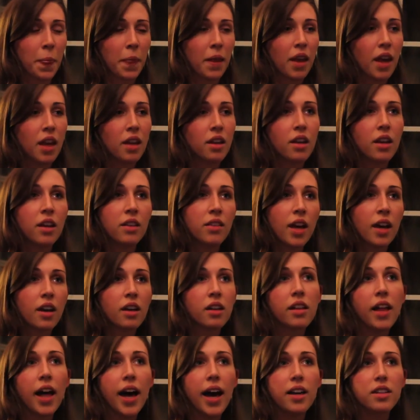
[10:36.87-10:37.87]
and that
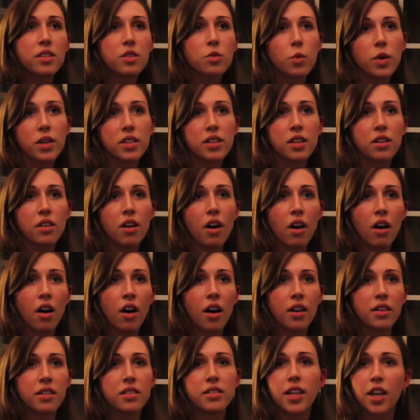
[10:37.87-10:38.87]
class wasn't
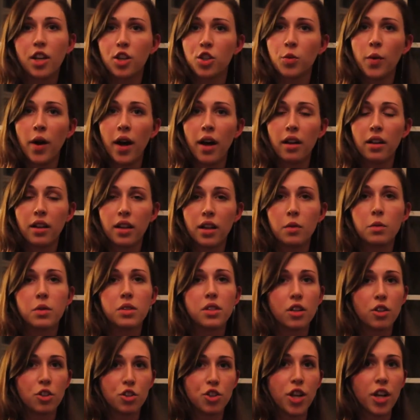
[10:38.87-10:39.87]
on sexuality, it
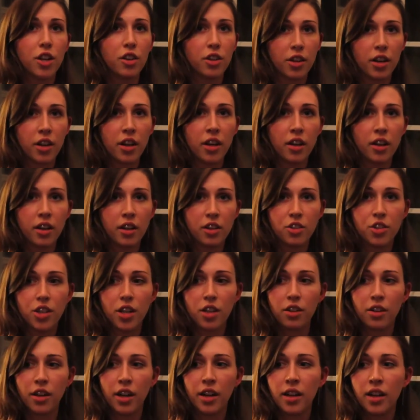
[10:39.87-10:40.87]
was on gender and
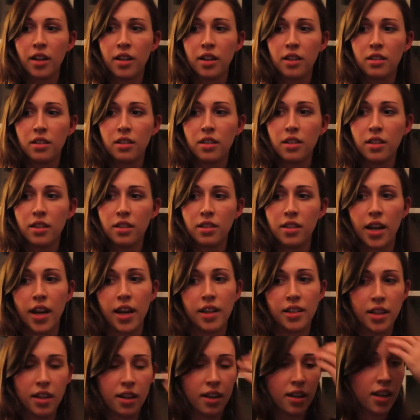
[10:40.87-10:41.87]
gender
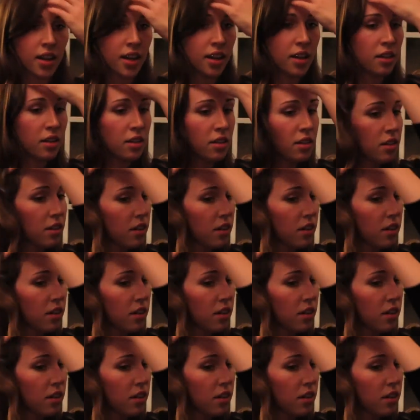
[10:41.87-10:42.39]
identity and